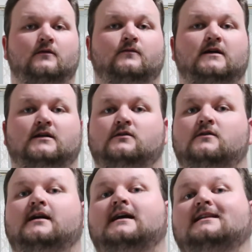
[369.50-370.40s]
The
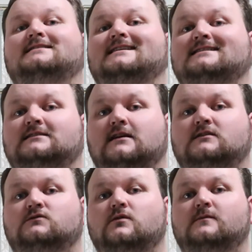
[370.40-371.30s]
new Galaxy S10
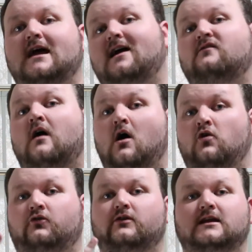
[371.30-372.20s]
is rumored to have
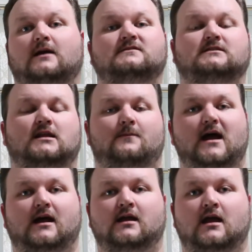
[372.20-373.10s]
3 cameras on the
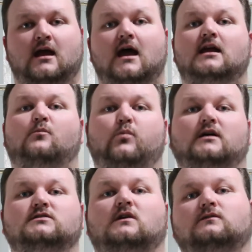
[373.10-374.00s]
back and a
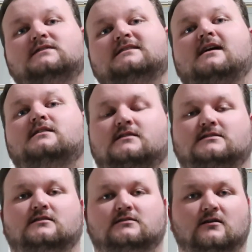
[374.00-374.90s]
punch hole design that's
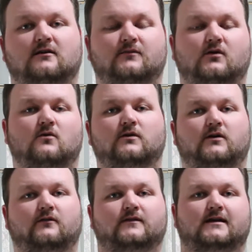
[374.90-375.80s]
in the top corner
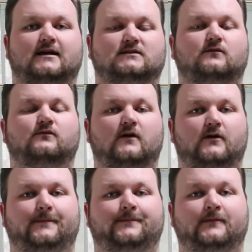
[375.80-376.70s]
of the actual
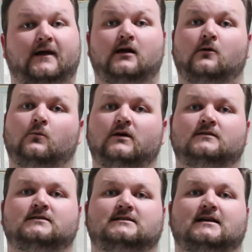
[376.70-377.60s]
phone. Whether
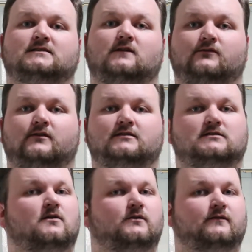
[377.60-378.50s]
this takes off or not is
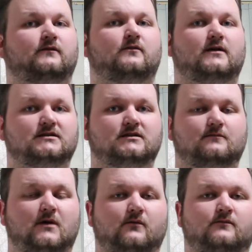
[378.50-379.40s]
a whole different
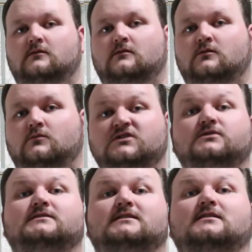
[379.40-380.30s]
question, but be
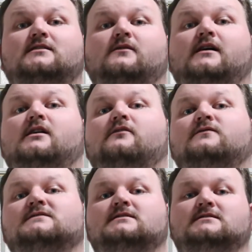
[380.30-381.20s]
sure to stick to new air
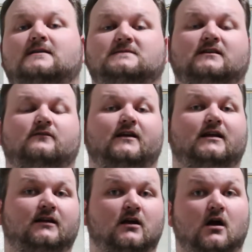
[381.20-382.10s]
for the Samsung
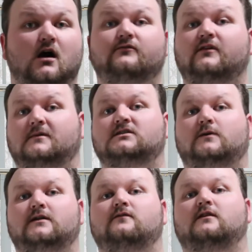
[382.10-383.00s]
unveiling on February
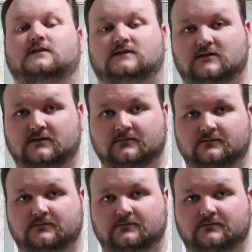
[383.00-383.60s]
21st.